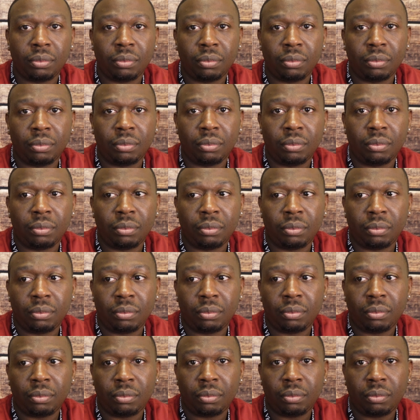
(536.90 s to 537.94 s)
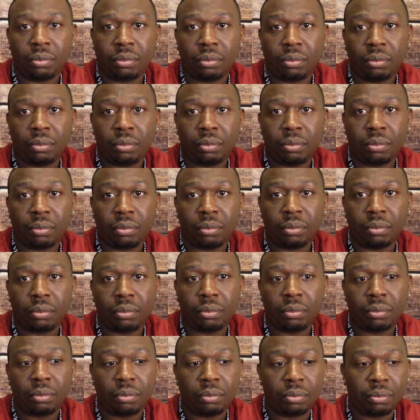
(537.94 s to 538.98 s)

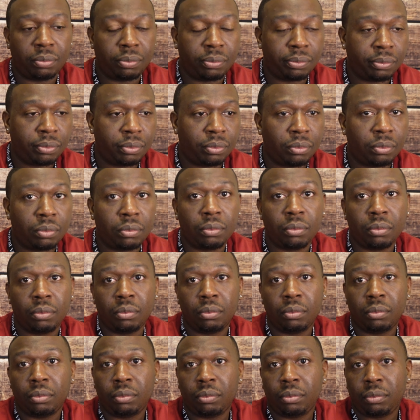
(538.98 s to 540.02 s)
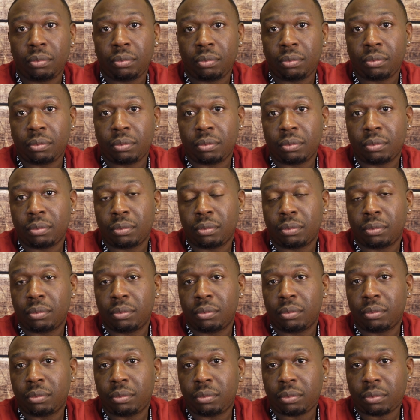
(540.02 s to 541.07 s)

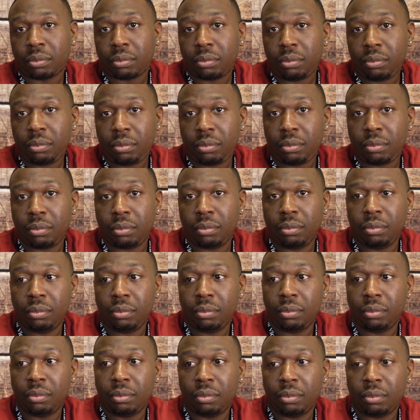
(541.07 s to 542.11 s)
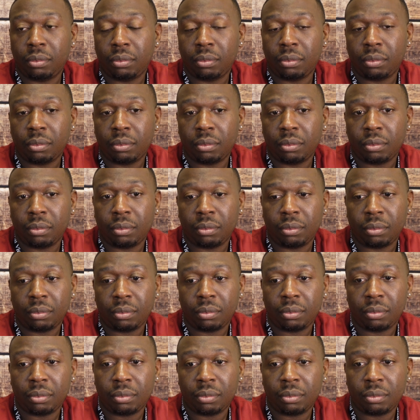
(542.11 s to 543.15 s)

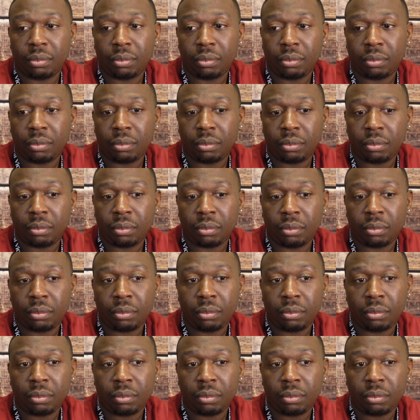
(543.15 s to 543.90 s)
(silent)